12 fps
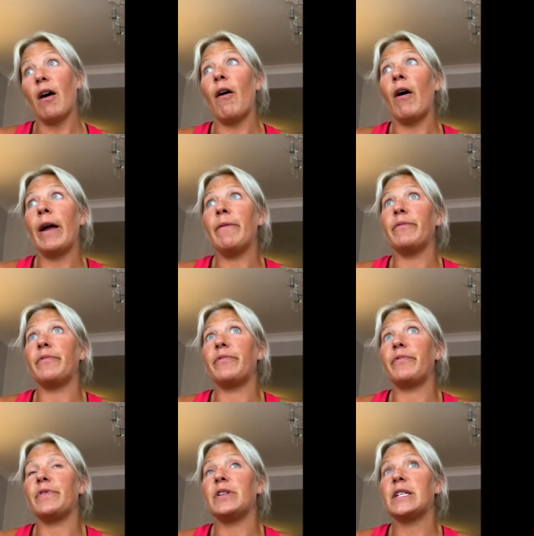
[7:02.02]
I'm
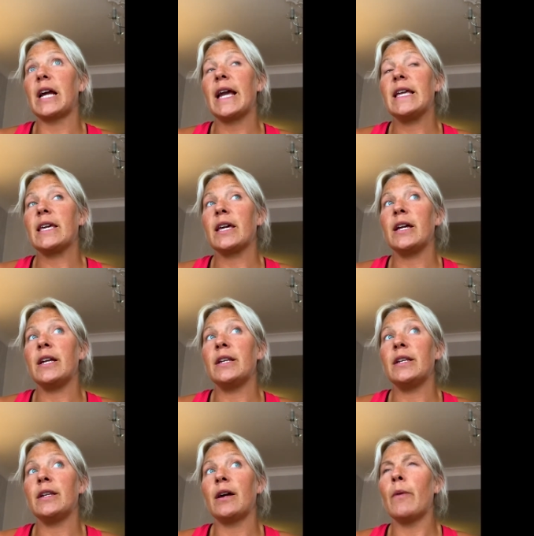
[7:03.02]

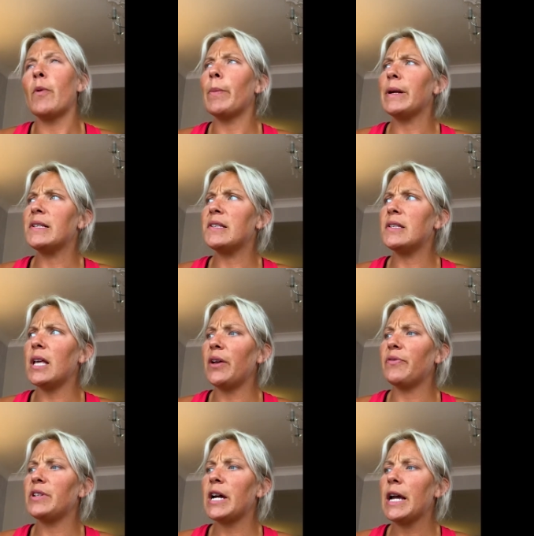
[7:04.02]
on my
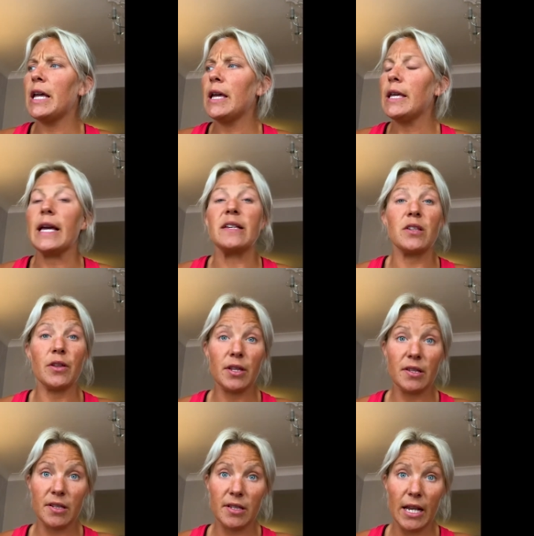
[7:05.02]
6th day. Yes, so the
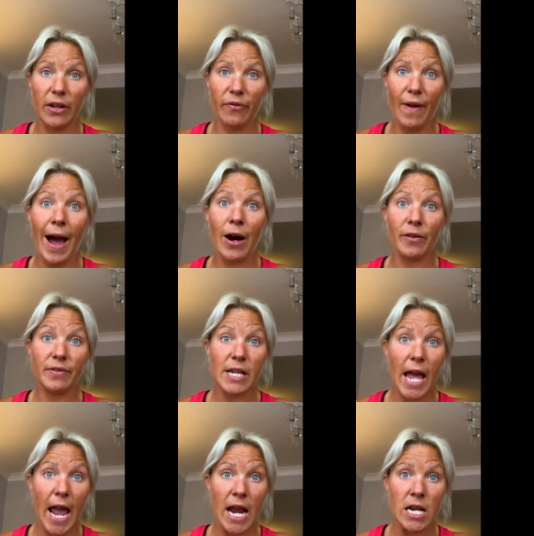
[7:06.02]
6th out of
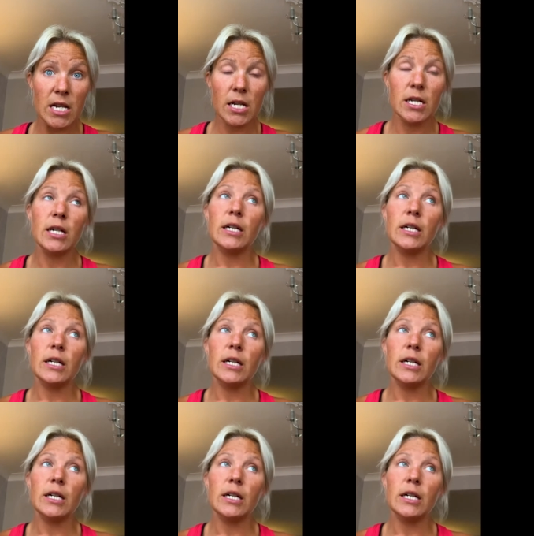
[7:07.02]
10.